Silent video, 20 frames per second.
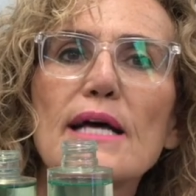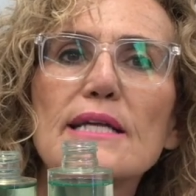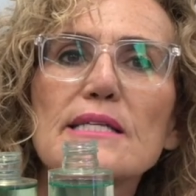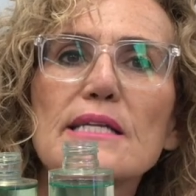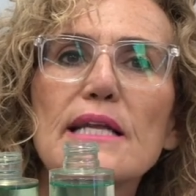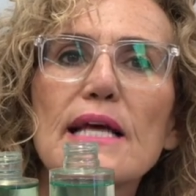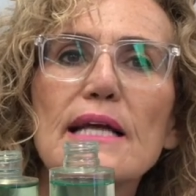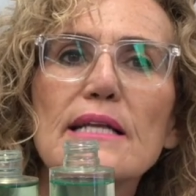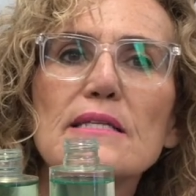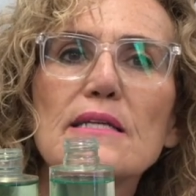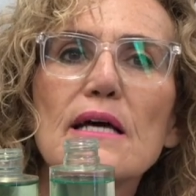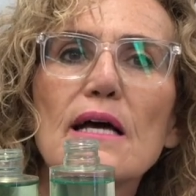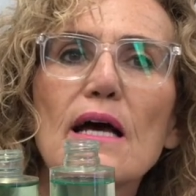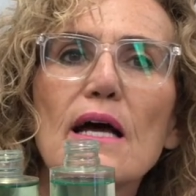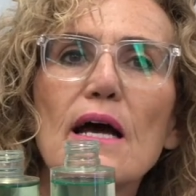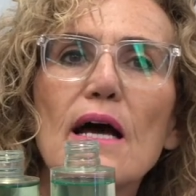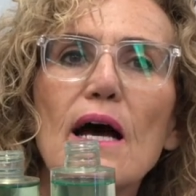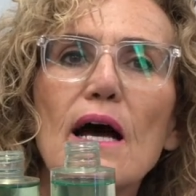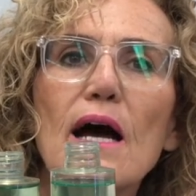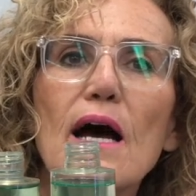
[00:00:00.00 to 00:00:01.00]
doesn't it?
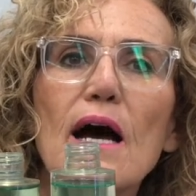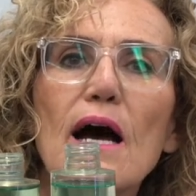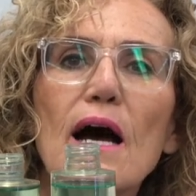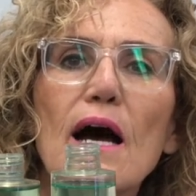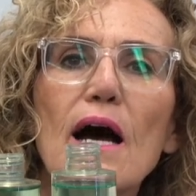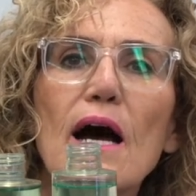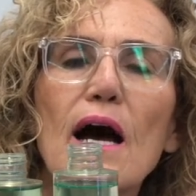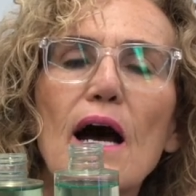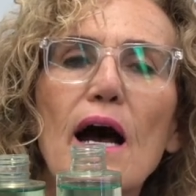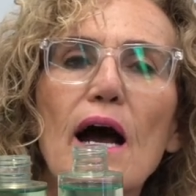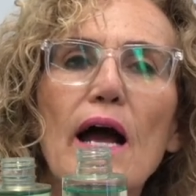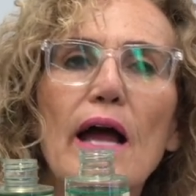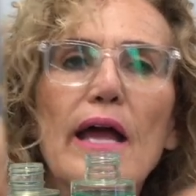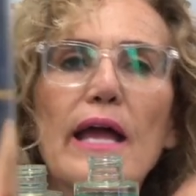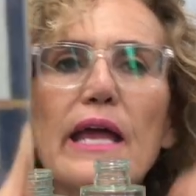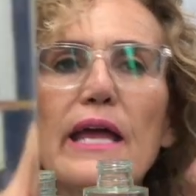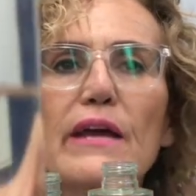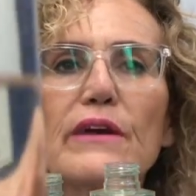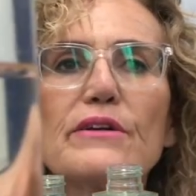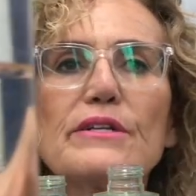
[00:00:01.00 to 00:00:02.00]

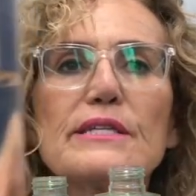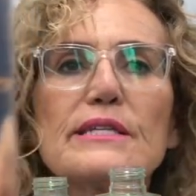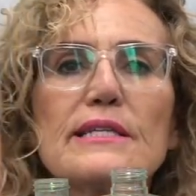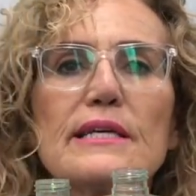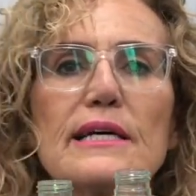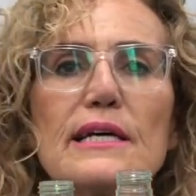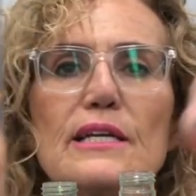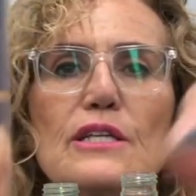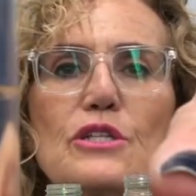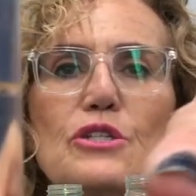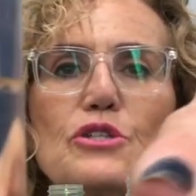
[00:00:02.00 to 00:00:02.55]
Here's the